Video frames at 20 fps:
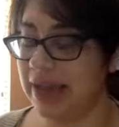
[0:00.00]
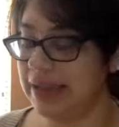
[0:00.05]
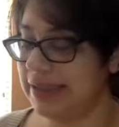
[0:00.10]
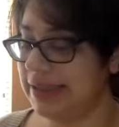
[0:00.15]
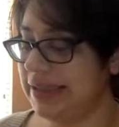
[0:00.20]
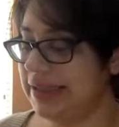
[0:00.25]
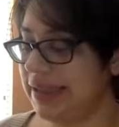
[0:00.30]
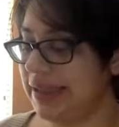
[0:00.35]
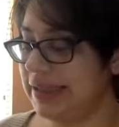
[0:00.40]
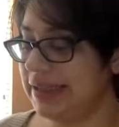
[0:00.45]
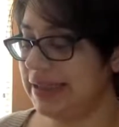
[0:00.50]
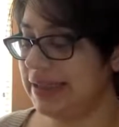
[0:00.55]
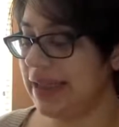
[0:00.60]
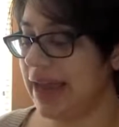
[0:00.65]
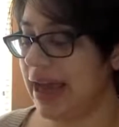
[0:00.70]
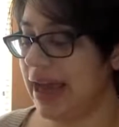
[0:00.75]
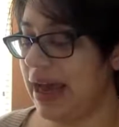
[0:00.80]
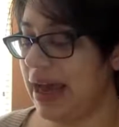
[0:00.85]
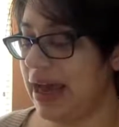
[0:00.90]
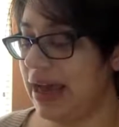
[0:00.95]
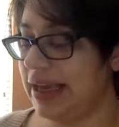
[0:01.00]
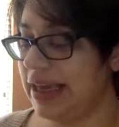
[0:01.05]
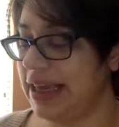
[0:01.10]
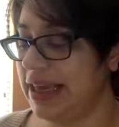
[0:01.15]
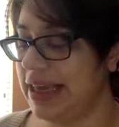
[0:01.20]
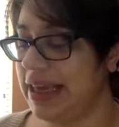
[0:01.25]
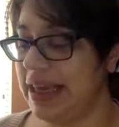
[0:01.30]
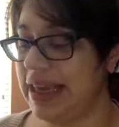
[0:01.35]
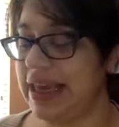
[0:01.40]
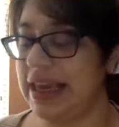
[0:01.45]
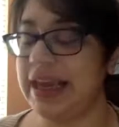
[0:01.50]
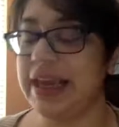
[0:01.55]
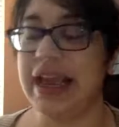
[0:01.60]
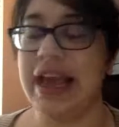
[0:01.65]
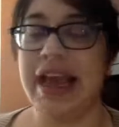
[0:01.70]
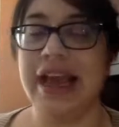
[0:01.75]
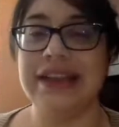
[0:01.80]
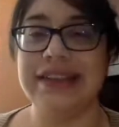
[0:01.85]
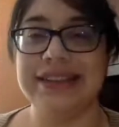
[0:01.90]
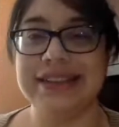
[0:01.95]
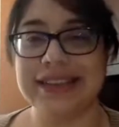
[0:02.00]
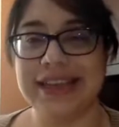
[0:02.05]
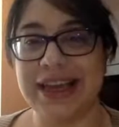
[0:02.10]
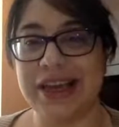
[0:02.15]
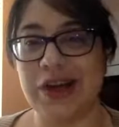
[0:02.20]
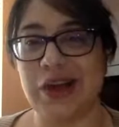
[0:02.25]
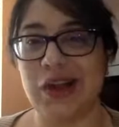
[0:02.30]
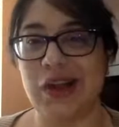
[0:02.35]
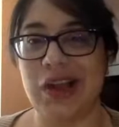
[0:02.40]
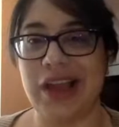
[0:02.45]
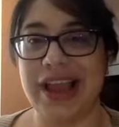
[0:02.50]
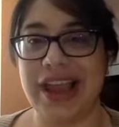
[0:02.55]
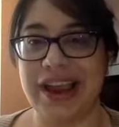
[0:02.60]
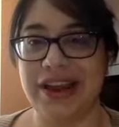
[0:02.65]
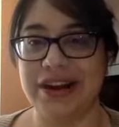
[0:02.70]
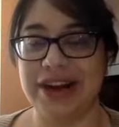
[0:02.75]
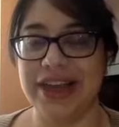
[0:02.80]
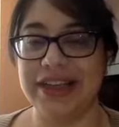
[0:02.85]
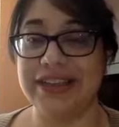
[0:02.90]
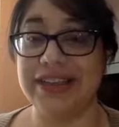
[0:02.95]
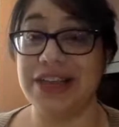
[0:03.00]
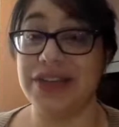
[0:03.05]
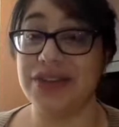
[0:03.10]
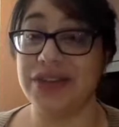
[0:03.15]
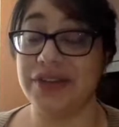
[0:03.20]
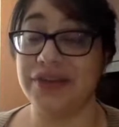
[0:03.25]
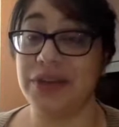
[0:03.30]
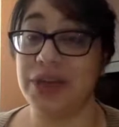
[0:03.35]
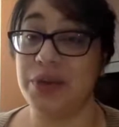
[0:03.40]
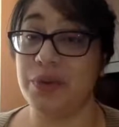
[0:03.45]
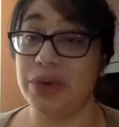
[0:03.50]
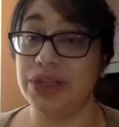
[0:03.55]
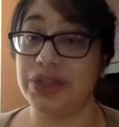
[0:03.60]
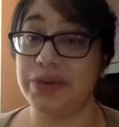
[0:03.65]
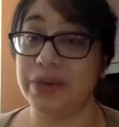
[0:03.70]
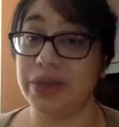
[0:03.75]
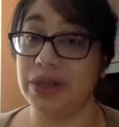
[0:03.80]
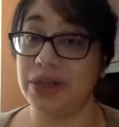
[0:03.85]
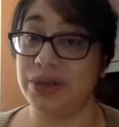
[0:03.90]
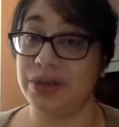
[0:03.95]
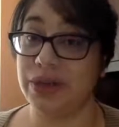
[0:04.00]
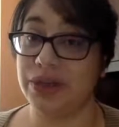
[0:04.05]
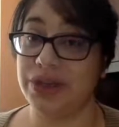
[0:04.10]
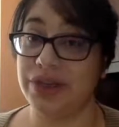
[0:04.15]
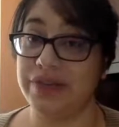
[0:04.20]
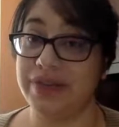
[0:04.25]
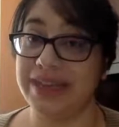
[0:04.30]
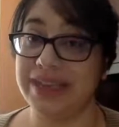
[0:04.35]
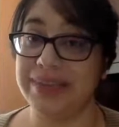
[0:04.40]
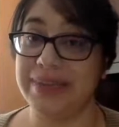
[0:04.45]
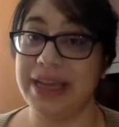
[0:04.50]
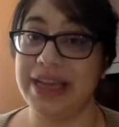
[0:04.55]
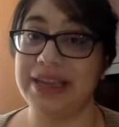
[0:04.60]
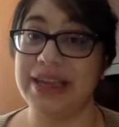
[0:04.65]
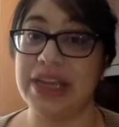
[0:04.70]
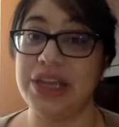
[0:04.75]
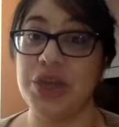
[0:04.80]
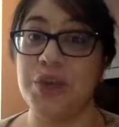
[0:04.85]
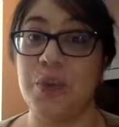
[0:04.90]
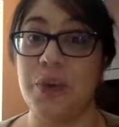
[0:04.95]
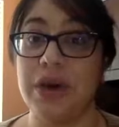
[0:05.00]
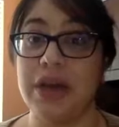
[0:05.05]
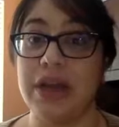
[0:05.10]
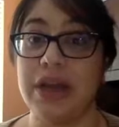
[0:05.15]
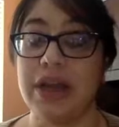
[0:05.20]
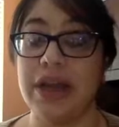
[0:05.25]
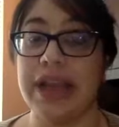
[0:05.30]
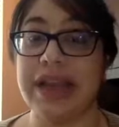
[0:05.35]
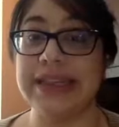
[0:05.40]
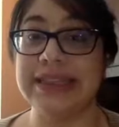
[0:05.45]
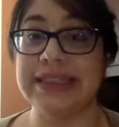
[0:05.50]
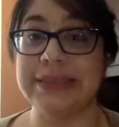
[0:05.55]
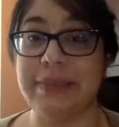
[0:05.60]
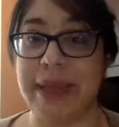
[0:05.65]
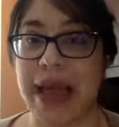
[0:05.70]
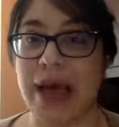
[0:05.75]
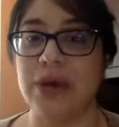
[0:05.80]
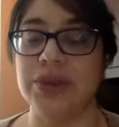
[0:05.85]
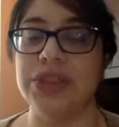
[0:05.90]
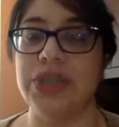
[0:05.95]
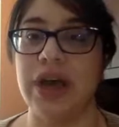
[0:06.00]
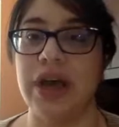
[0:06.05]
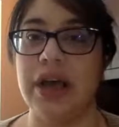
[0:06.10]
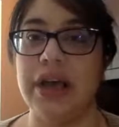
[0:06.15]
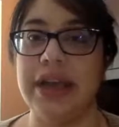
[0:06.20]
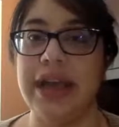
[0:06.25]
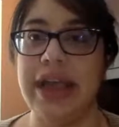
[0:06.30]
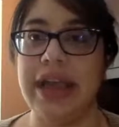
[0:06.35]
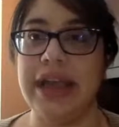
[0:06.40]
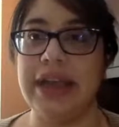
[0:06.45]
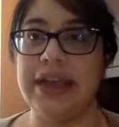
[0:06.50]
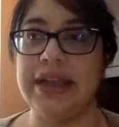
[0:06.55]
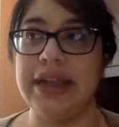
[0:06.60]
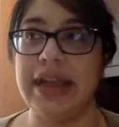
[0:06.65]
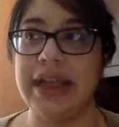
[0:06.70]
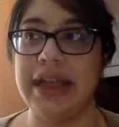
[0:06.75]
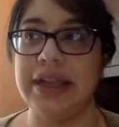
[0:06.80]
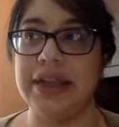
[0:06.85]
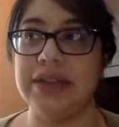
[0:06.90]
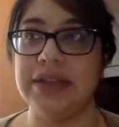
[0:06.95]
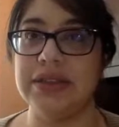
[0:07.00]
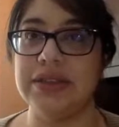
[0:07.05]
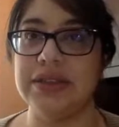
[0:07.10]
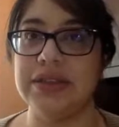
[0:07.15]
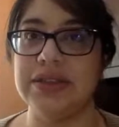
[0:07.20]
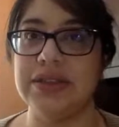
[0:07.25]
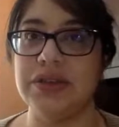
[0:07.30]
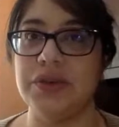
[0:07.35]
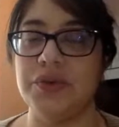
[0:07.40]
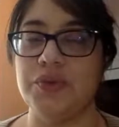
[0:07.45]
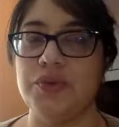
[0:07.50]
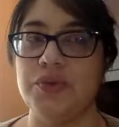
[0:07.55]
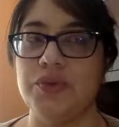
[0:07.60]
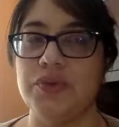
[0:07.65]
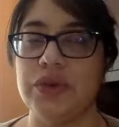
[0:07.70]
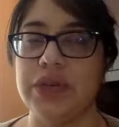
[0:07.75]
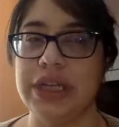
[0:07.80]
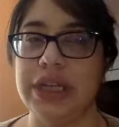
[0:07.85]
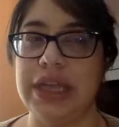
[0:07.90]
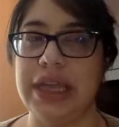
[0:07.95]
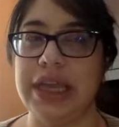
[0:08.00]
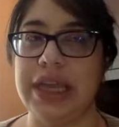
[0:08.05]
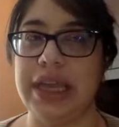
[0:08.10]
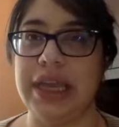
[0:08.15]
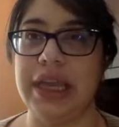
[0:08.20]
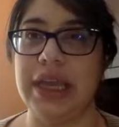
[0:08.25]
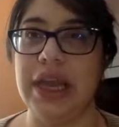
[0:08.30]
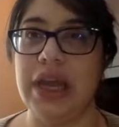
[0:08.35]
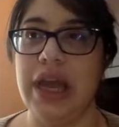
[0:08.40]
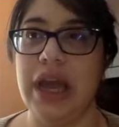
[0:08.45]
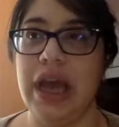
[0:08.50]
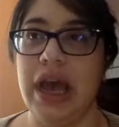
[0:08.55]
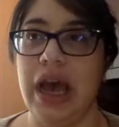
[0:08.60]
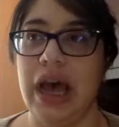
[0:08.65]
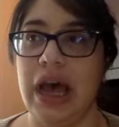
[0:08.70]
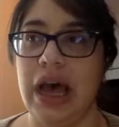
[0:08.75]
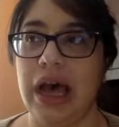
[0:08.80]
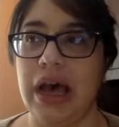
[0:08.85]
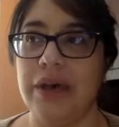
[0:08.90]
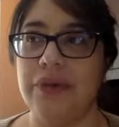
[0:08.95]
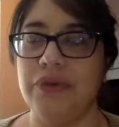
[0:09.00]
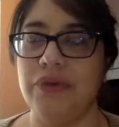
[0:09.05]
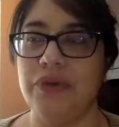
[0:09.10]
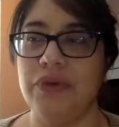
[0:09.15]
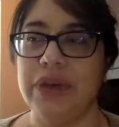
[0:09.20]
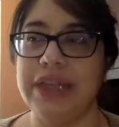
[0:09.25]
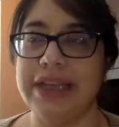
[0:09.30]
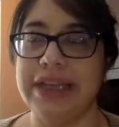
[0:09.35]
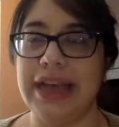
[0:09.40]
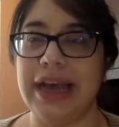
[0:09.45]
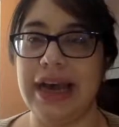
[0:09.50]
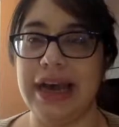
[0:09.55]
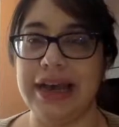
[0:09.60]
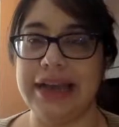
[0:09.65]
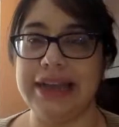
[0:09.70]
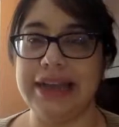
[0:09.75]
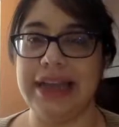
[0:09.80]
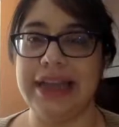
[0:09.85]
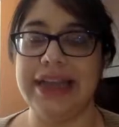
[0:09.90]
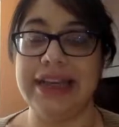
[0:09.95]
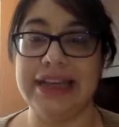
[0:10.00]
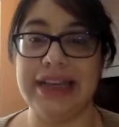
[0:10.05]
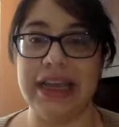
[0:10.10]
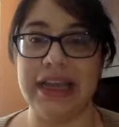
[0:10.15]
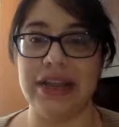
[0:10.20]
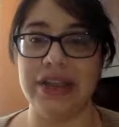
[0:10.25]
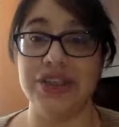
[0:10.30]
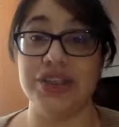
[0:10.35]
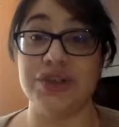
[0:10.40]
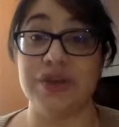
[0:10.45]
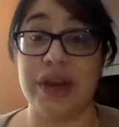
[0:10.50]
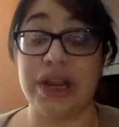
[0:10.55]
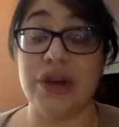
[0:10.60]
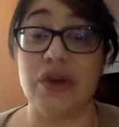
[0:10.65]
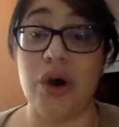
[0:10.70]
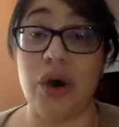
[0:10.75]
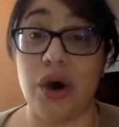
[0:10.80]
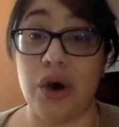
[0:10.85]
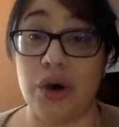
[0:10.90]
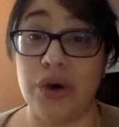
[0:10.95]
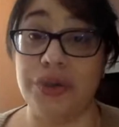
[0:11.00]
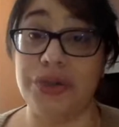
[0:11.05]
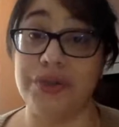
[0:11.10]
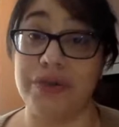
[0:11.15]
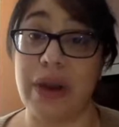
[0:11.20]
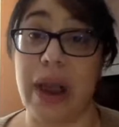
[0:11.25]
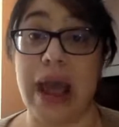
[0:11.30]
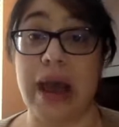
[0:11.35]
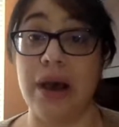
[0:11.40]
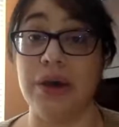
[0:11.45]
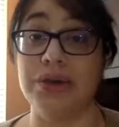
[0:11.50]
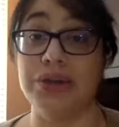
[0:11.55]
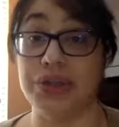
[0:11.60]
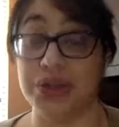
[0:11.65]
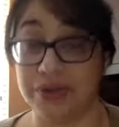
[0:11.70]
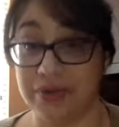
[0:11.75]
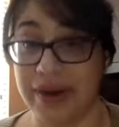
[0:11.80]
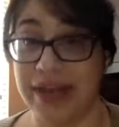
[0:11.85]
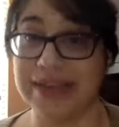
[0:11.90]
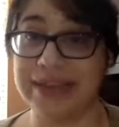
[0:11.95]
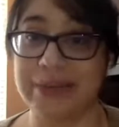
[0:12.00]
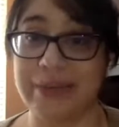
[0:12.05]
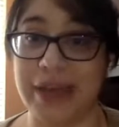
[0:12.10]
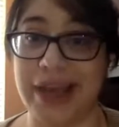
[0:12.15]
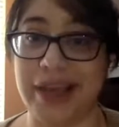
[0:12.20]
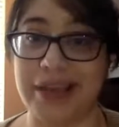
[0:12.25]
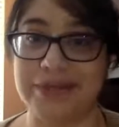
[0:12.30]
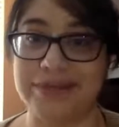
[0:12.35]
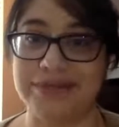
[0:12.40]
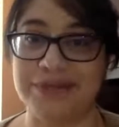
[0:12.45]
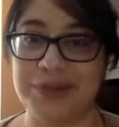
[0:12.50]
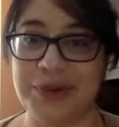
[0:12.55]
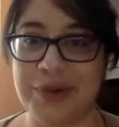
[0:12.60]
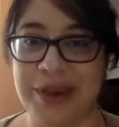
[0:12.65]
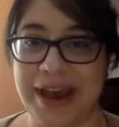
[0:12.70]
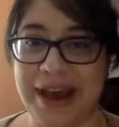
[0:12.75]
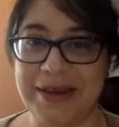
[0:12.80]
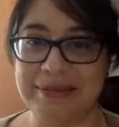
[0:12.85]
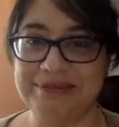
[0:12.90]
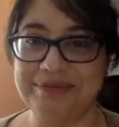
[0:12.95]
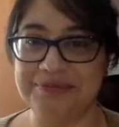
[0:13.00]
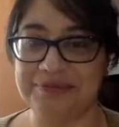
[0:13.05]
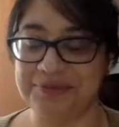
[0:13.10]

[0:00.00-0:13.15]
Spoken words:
6 key skill areas that you definitely want to include on your resume and that you want to expound on and really really highlight and illustrate all throughout your resume. Okay.